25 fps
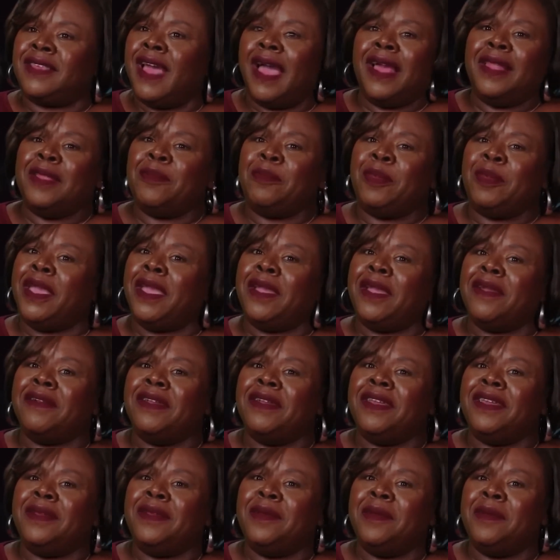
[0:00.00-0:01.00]
less
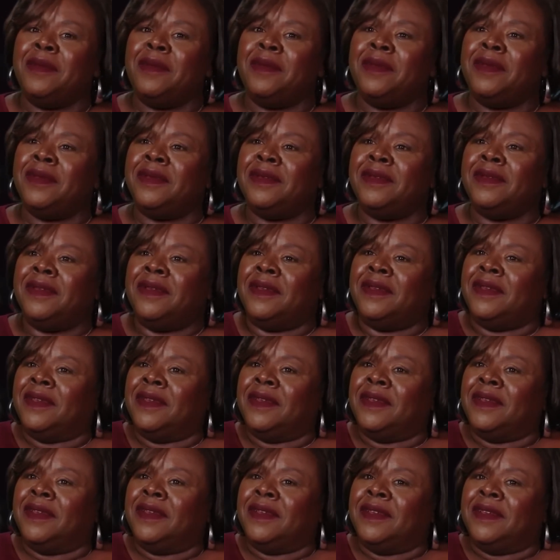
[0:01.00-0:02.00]
publicized, speak
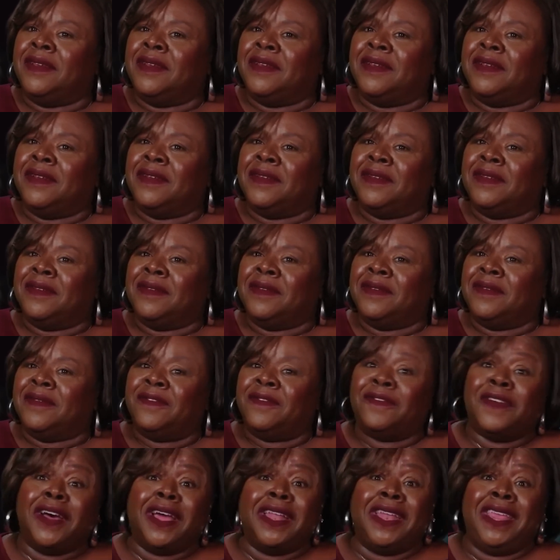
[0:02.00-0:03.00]
volumes. Cassi
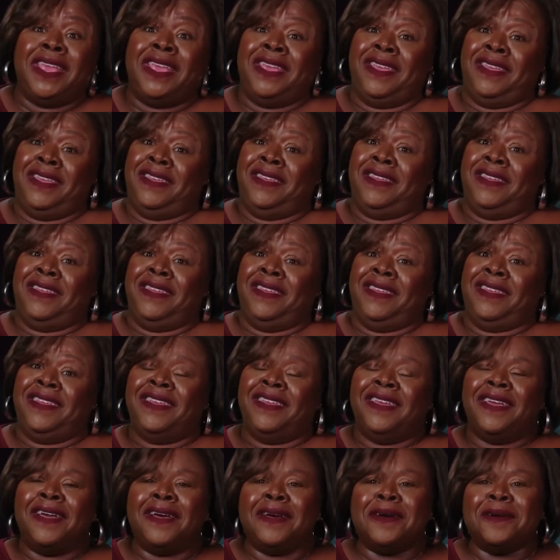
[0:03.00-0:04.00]
Davis doesn't chase
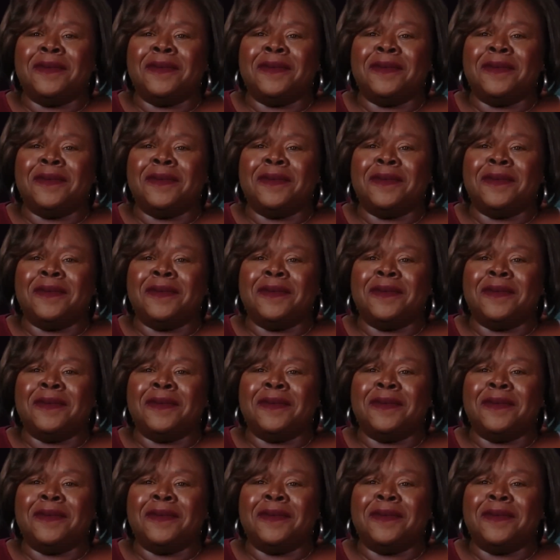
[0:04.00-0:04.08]
fame.